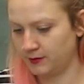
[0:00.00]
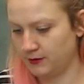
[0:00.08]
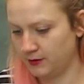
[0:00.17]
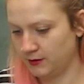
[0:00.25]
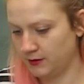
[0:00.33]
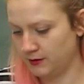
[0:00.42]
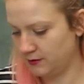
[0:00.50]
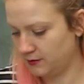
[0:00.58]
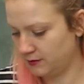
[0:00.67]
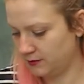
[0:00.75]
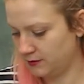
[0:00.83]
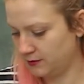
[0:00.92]

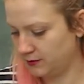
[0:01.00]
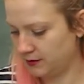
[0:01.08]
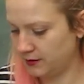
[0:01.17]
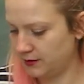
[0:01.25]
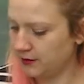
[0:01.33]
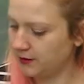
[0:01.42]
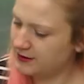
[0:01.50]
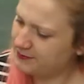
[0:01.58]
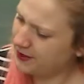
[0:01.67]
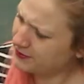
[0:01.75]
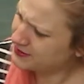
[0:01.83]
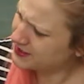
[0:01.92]
I think it's
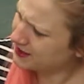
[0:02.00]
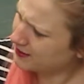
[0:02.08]
bouncing